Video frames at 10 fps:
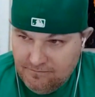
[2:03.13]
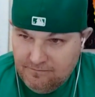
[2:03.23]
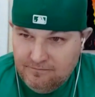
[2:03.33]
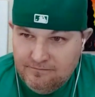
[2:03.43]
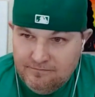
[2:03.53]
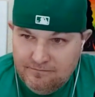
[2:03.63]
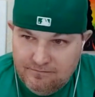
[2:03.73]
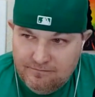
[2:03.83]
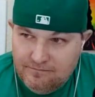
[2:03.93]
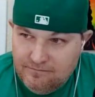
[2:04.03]

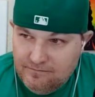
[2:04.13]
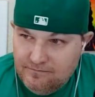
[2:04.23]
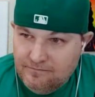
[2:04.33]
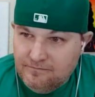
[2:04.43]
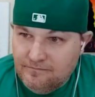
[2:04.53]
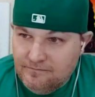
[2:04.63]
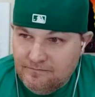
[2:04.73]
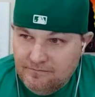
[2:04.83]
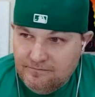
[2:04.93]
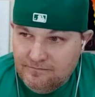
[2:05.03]

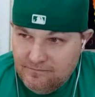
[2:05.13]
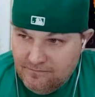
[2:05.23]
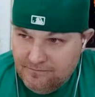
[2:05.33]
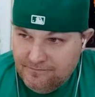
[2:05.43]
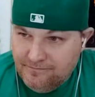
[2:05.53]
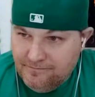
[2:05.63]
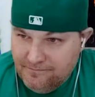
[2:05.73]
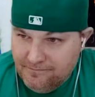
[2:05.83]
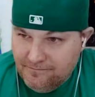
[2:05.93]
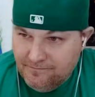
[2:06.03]

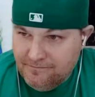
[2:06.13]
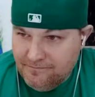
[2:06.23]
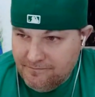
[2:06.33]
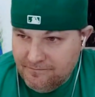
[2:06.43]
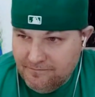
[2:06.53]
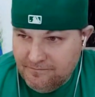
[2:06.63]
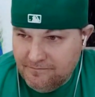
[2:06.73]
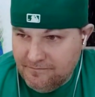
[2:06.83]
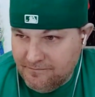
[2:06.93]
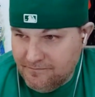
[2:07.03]

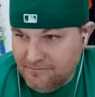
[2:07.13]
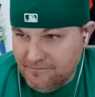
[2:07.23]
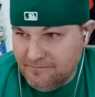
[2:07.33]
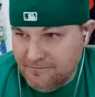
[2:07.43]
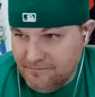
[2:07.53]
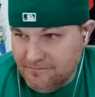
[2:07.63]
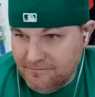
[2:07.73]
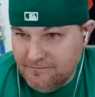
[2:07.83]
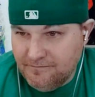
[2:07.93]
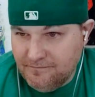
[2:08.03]

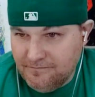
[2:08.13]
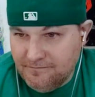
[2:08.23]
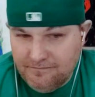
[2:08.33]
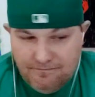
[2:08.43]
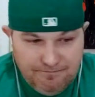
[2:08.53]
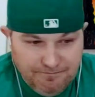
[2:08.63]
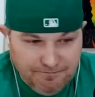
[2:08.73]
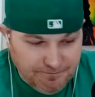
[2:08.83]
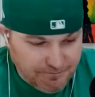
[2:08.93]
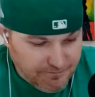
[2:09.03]

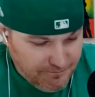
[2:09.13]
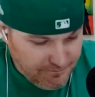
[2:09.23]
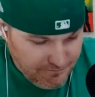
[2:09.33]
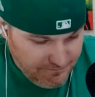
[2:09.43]
[no speech]